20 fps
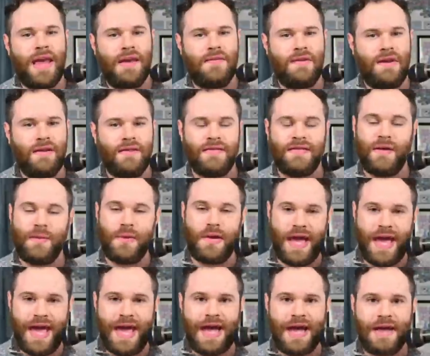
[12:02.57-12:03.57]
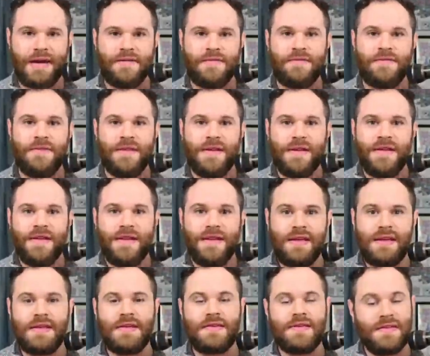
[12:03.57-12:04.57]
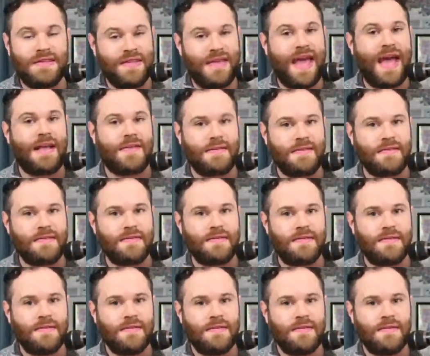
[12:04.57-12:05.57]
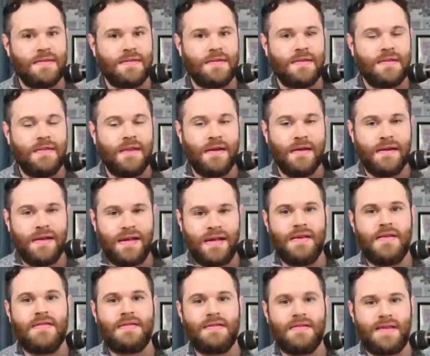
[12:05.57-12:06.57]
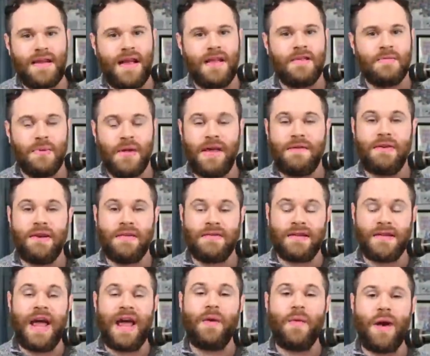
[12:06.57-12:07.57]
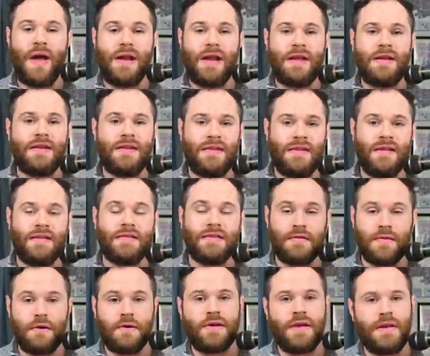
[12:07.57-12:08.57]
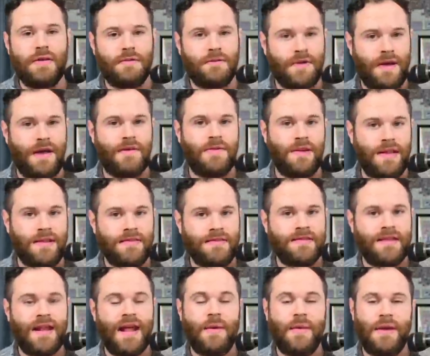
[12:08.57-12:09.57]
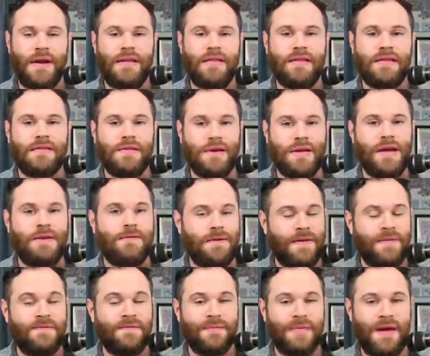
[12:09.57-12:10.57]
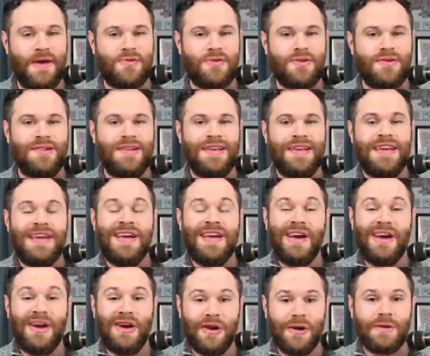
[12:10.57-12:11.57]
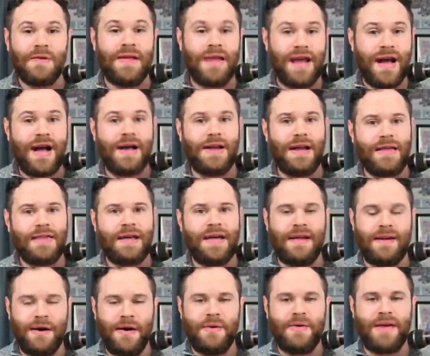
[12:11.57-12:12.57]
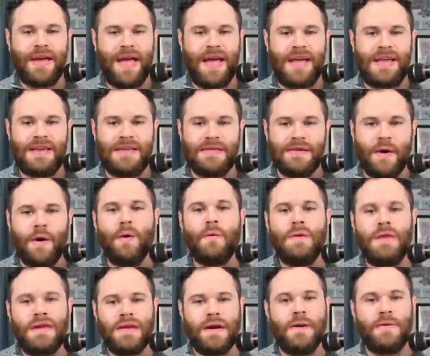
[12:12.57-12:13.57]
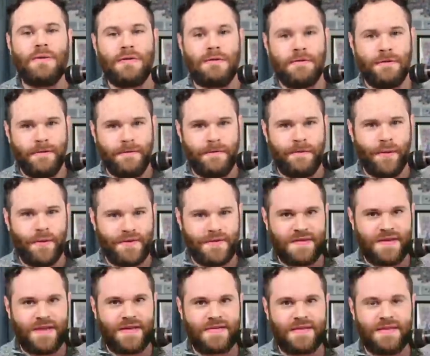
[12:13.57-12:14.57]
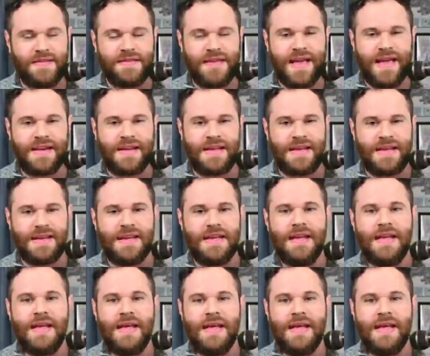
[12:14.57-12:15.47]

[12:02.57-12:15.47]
evidence that we have is yes. There is tangible evidence. And I went into this looking for evidence, and I went into this looking for information. Early on, I thought, okay, he's only coached for 4 seasons, and he